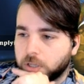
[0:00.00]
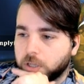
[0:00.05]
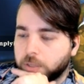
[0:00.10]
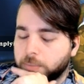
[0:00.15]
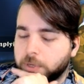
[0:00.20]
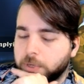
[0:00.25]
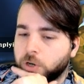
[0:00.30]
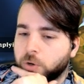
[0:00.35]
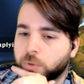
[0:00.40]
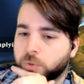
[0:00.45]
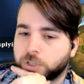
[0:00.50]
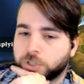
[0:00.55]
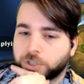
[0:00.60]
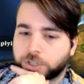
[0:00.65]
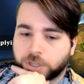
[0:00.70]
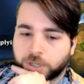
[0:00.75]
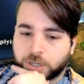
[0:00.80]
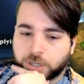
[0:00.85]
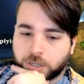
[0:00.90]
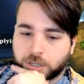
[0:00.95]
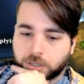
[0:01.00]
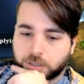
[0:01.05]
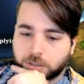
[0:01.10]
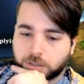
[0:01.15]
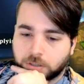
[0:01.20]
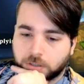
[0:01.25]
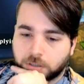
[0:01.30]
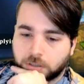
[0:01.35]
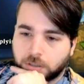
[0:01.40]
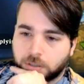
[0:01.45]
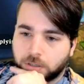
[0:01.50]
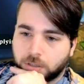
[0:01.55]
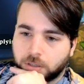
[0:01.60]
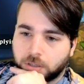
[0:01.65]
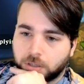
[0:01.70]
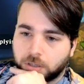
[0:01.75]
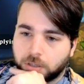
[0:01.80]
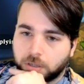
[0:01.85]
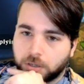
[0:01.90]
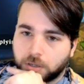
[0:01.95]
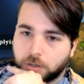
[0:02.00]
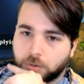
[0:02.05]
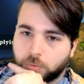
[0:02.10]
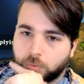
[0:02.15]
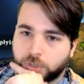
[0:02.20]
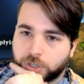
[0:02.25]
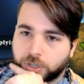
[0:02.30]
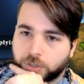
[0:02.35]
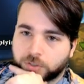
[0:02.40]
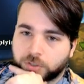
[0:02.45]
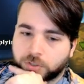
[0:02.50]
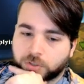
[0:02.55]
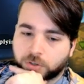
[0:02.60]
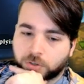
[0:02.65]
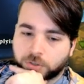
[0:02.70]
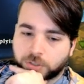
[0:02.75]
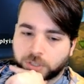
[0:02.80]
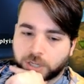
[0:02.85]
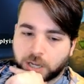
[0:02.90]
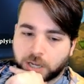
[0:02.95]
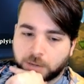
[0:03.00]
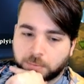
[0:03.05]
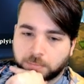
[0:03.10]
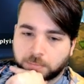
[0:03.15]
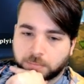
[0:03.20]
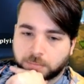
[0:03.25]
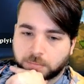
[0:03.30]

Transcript: Let me know which Elder Scrolls game